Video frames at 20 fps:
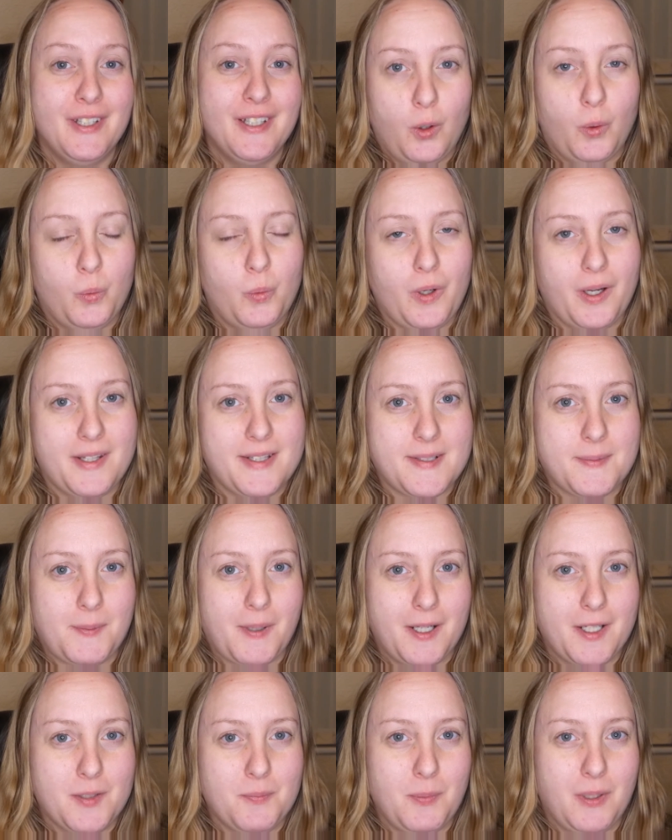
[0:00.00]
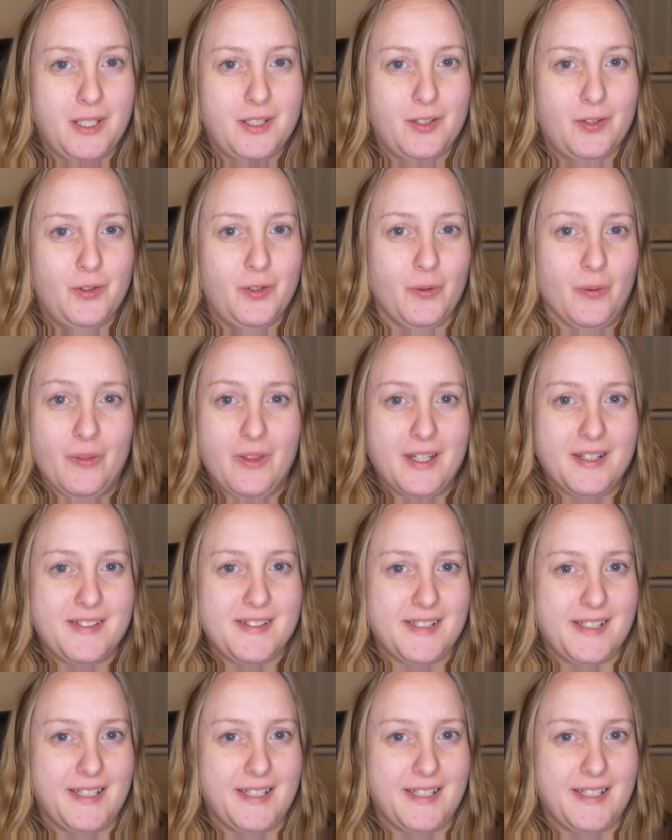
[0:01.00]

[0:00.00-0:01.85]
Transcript: or what inspired me to do this